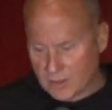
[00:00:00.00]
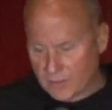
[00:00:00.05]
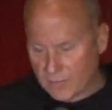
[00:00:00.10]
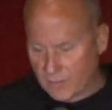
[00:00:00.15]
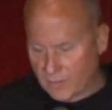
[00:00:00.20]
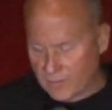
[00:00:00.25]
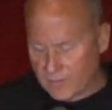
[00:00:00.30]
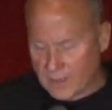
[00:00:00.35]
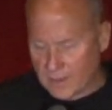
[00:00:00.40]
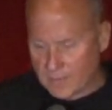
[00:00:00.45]
If
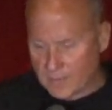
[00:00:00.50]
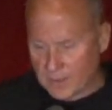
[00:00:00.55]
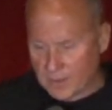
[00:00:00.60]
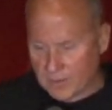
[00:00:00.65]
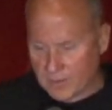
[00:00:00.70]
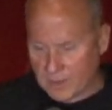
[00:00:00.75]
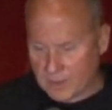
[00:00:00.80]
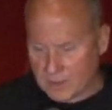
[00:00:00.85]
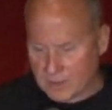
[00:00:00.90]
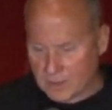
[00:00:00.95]
you've not been to
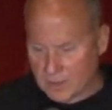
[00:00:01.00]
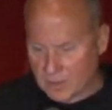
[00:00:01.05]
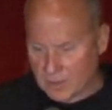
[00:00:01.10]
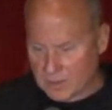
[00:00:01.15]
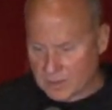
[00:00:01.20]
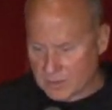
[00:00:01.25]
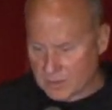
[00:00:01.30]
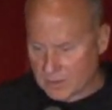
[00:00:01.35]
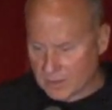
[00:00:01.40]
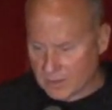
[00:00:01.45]
Greccio,
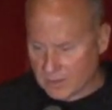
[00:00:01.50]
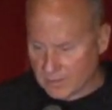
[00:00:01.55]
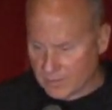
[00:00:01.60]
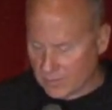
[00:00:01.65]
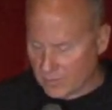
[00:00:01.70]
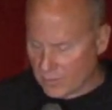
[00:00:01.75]
it's uh,